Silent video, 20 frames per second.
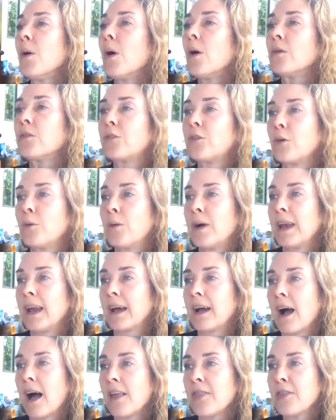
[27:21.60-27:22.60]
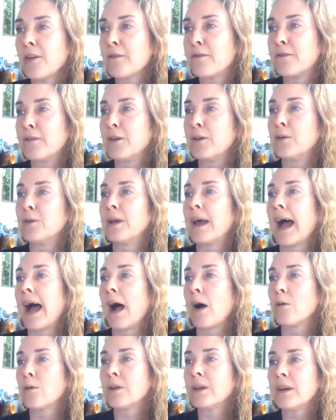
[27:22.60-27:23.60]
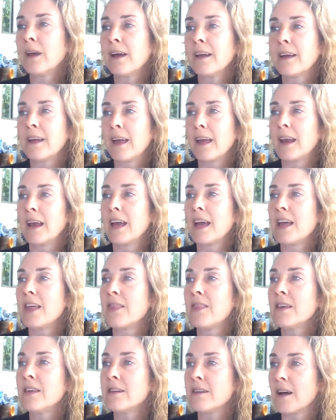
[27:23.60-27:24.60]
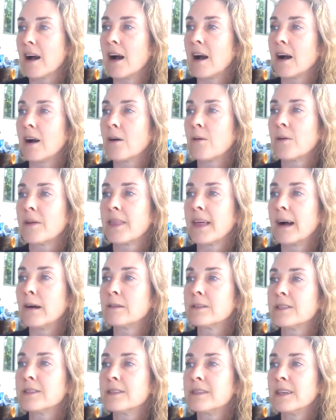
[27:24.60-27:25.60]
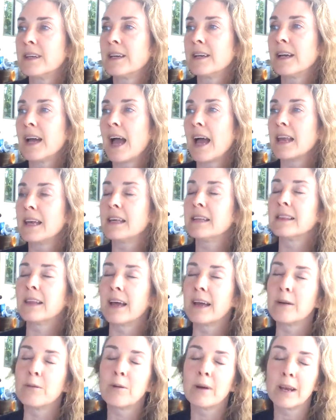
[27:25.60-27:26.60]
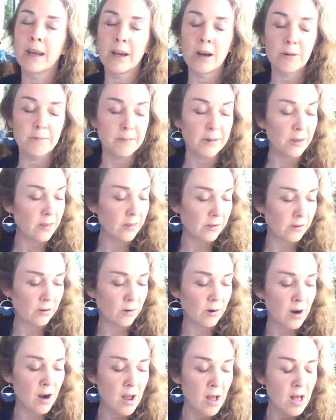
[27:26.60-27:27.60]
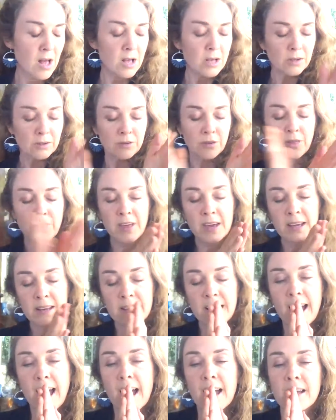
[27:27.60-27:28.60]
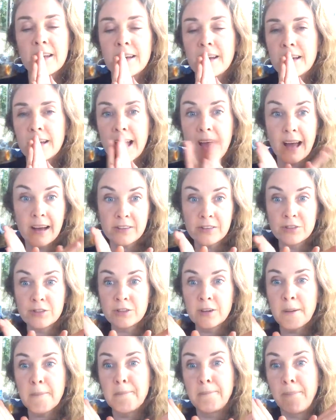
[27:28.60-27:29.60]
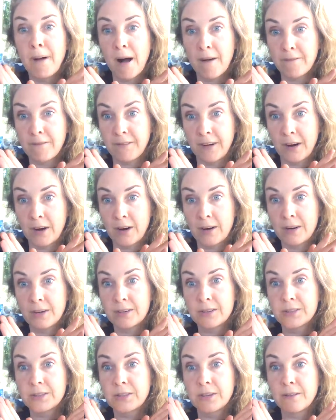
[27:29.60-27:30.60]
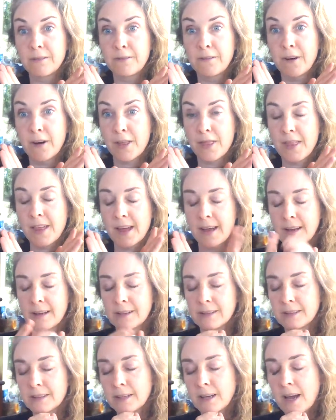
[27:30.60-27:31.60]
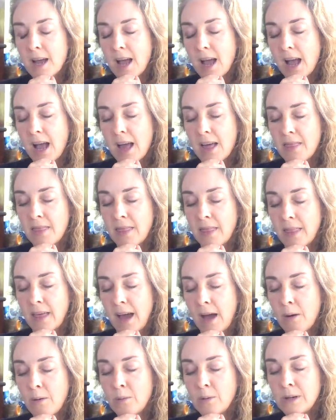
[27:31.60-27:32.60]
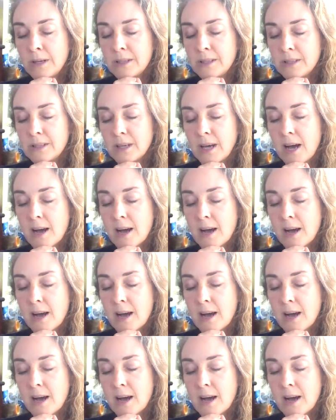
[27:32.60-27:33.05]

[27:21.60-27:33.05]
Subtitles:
So when I got the food, how did I get it in the dark without seeing any light when I opened the door? So they had extra buffers for things, and that was